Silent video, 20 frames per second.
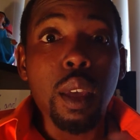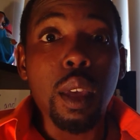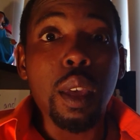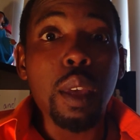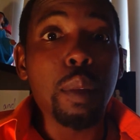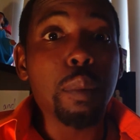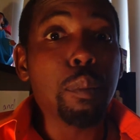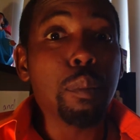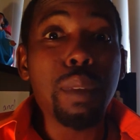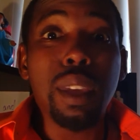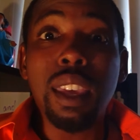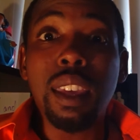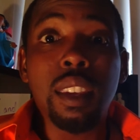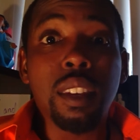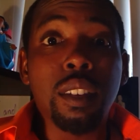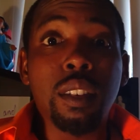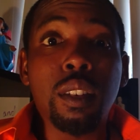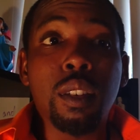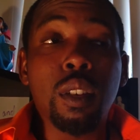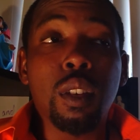and
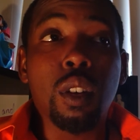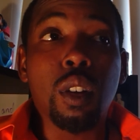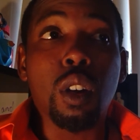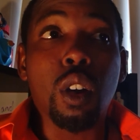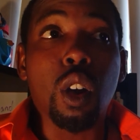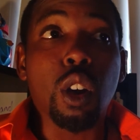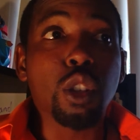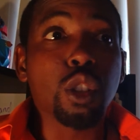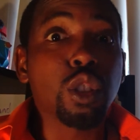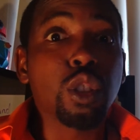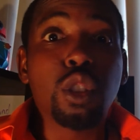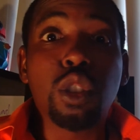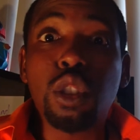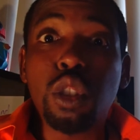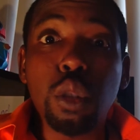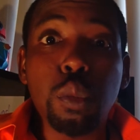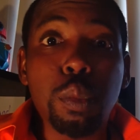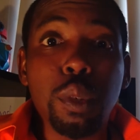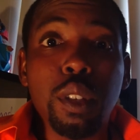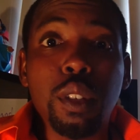men are
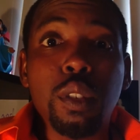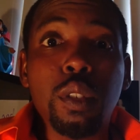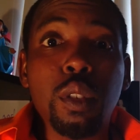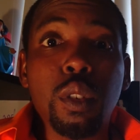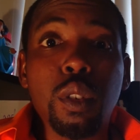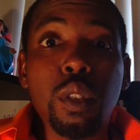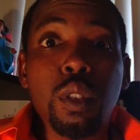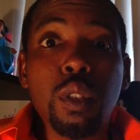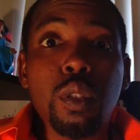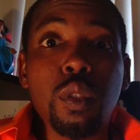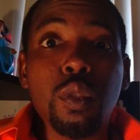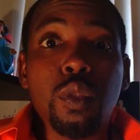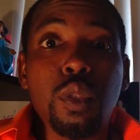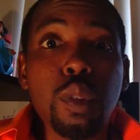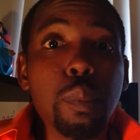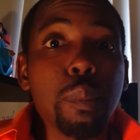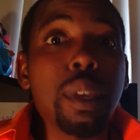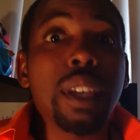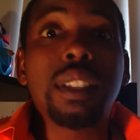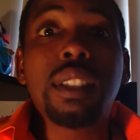stupid
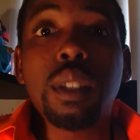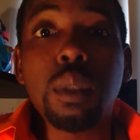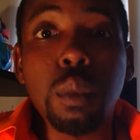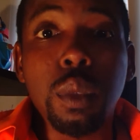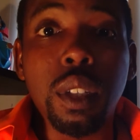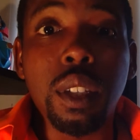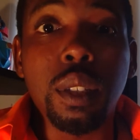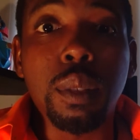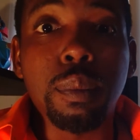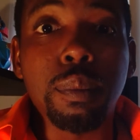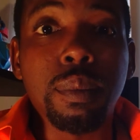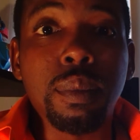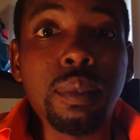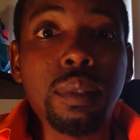for messing with them."